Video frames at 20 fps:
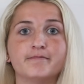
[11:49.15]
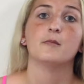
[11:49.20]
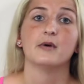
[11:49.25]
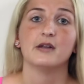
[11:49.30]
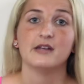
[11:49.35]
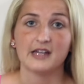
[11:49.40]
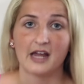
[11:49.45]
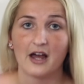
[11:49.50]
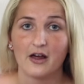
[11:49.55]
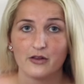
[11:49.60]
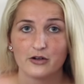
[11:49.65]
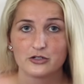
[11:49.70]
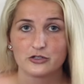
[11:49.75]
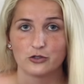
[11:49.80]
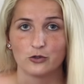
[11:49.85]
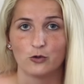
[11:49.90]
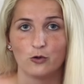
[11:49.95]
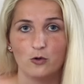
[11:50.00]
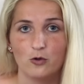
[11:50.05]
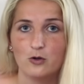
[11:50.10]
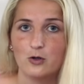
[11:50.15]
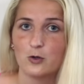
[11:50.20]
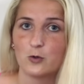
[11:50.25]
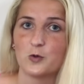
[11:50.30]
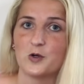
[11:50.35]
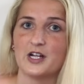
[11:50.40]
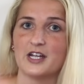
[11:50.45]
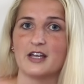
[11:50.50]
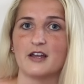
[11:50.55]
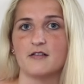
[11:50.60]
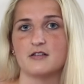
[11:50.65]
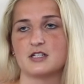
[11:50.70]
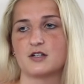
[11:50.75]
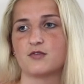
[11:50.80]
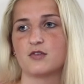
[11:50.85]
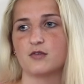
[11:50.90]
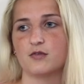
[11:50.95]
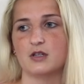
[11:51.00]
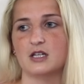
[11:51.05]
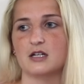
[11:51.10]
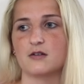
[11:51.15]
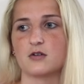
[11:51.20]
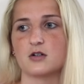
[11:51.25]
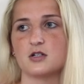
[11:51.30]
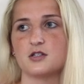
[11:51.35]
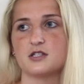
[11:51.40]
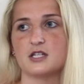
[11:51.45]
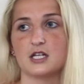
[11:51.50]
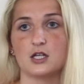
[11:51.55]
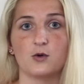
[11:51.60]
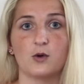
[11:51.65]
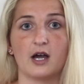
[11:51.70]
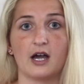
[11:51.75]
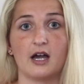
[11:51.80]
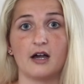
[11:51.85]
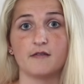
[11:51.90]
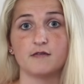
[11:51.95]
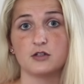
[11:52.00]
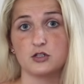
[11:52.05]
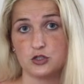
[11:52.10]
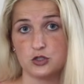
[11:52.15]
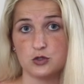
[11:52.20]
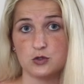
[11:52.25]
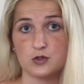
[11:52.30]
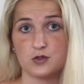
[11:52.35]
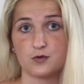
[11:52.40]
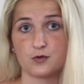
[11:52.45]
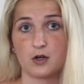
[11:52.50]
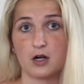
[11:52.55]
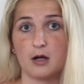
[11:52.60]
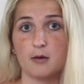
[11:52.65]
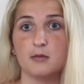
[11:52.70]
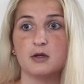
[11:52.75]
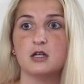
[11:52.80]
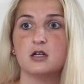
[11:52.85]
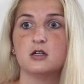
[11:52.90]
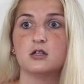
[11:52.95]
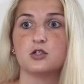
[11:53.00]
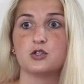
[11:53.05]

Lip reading: But now there's a whole array of different flavors that you have to choose from.